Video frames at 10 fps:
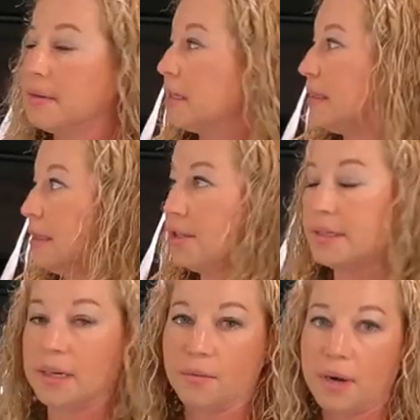because they
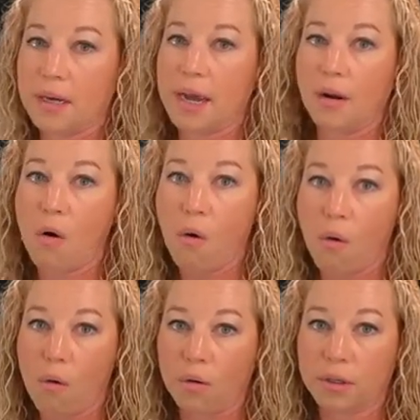just didn't want to cut a
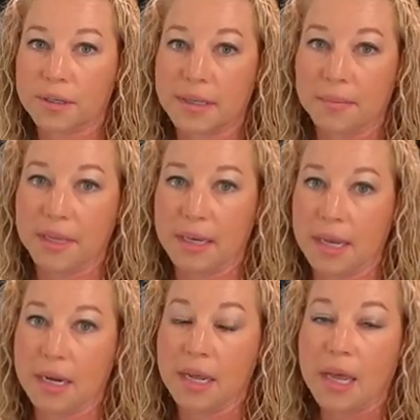hole or something
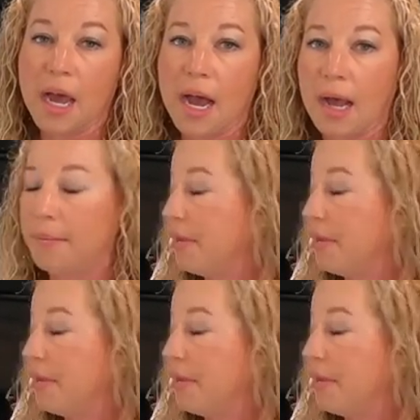in um,